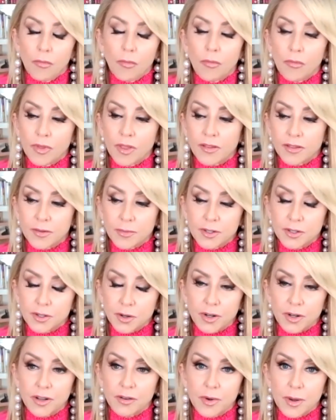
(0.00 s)
that the
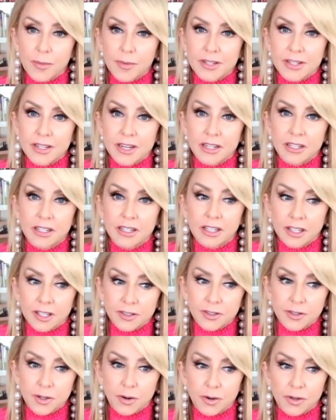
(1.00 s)
majority of women need
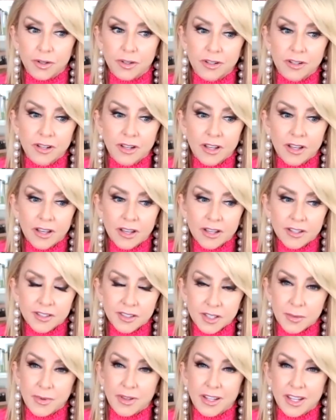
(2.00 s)
clitoral
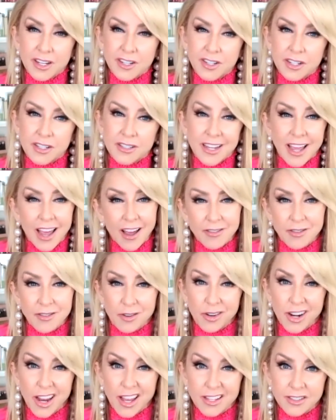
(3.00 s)
stimulation to have an
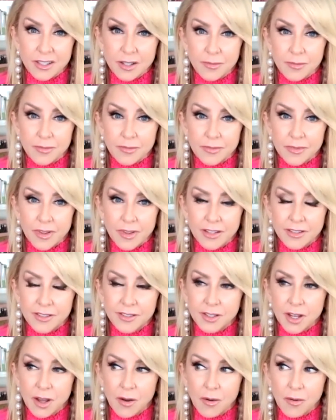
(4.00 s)
orgasm. And
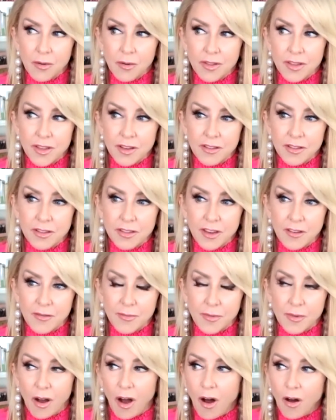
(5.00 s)
so yes. they, they,
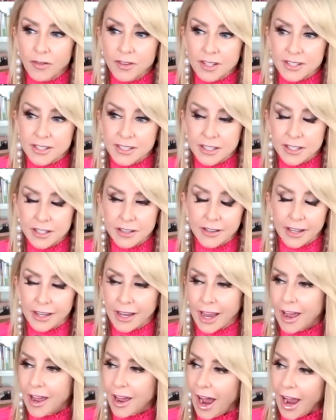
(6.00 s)
all these,
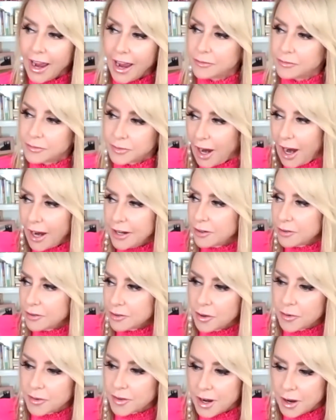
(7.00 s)
like, I, I don't
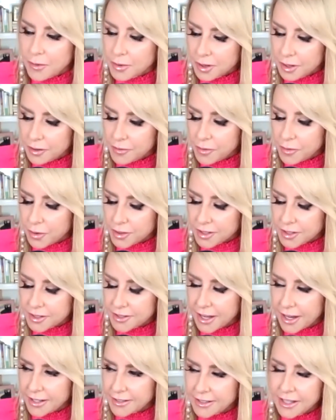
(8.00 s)
know that I would look forward to
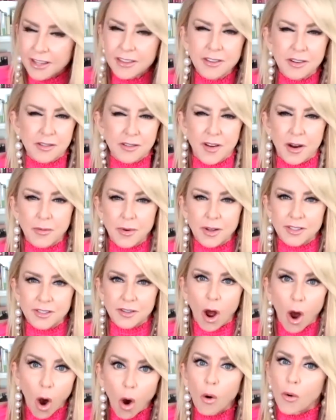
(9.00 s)
sex either if I
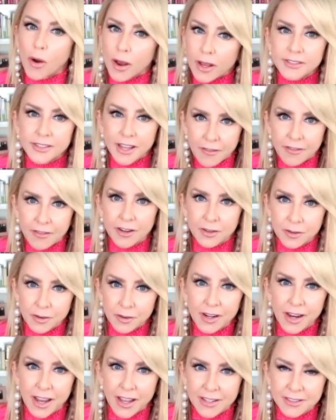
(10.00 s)
wasn't always having an
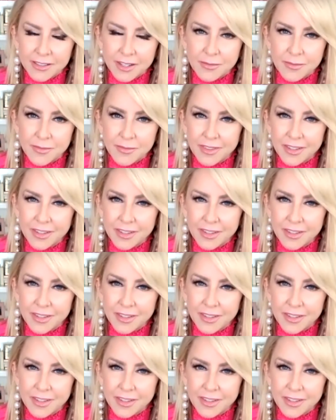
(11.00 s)
orgasm.